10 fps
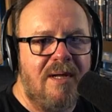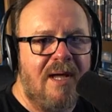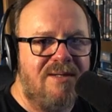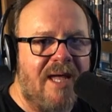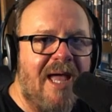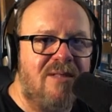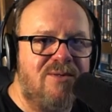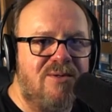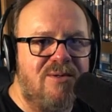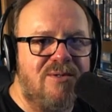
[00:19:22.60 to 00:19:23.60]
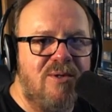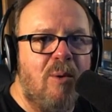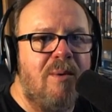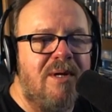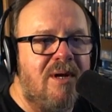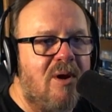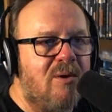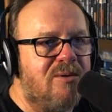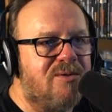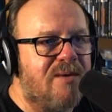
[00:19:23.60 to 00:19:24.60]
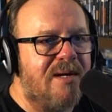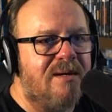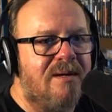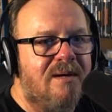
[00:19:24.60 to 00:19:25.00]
has answers. Nobody knows, right?